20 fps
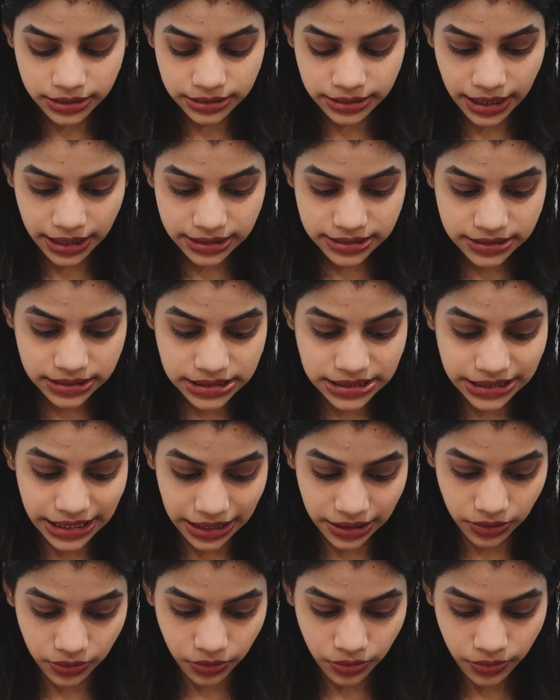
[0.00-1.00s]
Next,
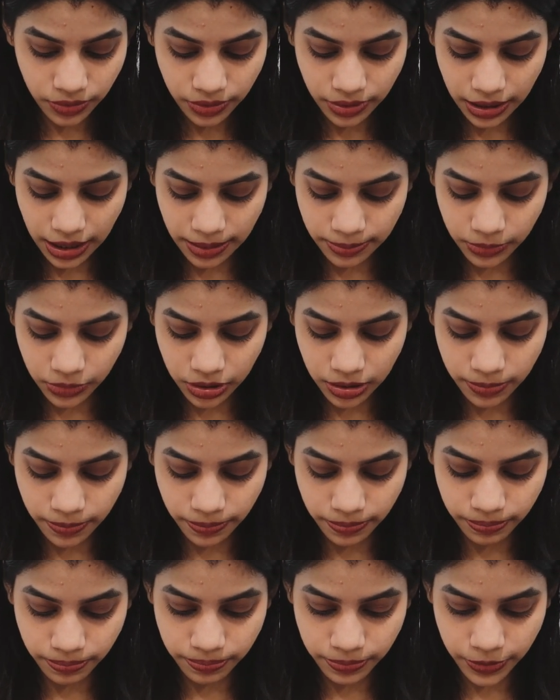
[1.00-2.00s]
yellow. I'm gonna
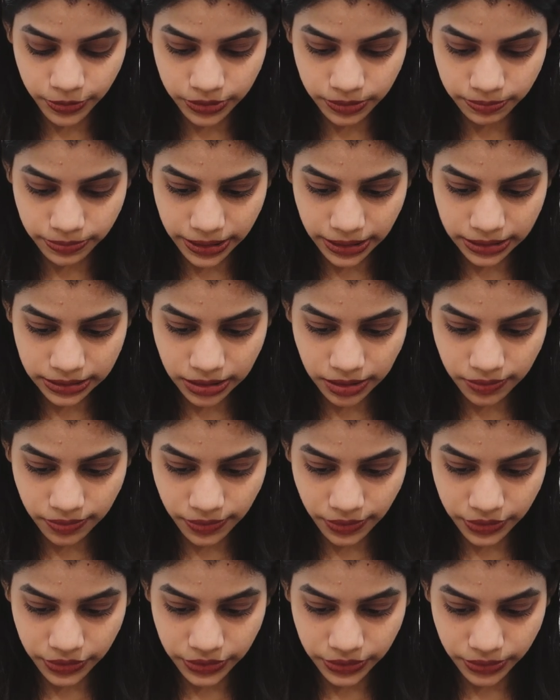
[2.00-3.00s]
bring down
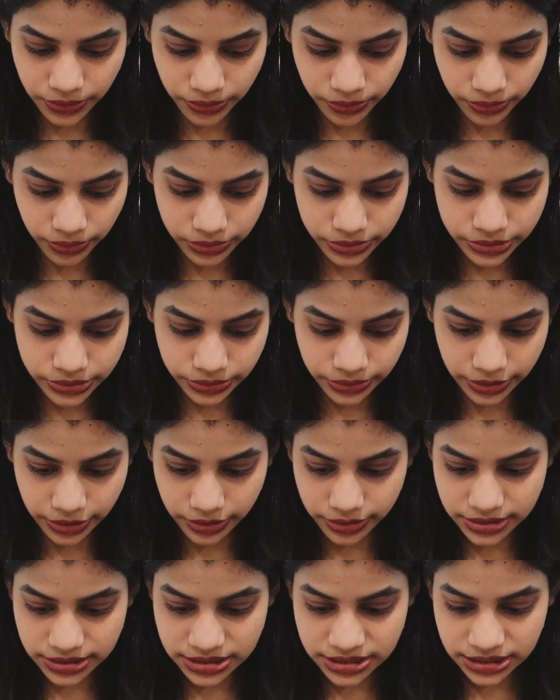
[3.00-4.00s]
the hue to
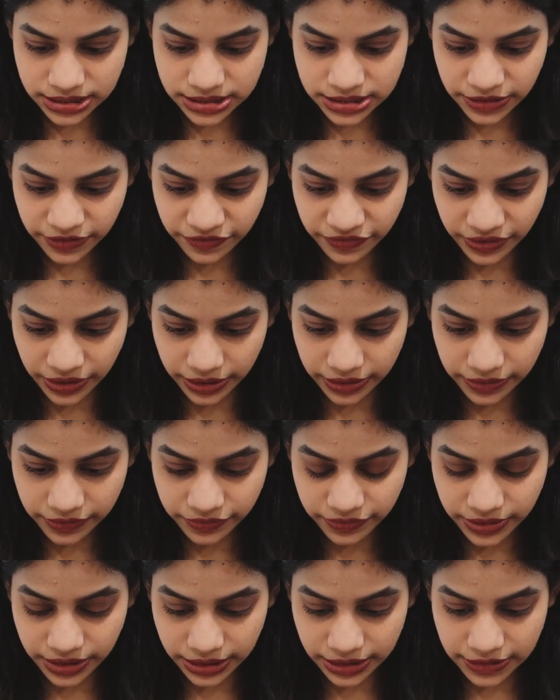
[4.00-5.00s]
around 65,
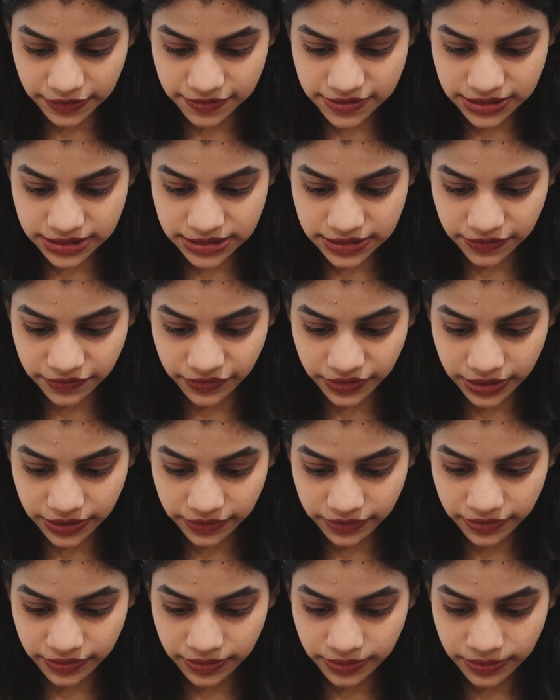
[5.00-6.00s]
-65.